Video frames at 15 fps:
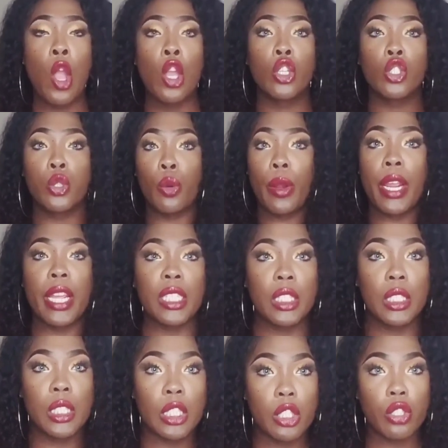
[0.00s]
trans
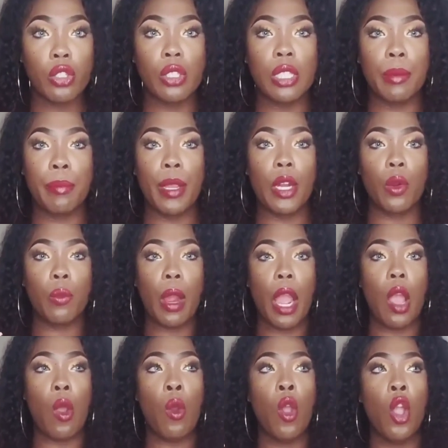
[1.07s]
sisters and being
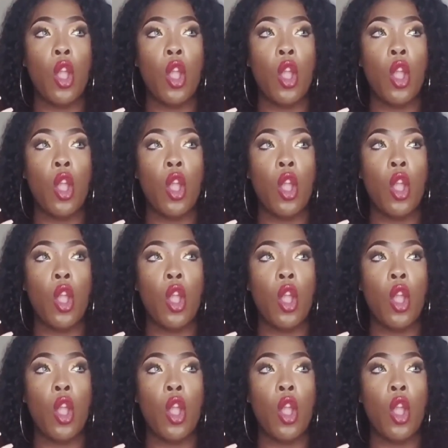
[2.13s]
around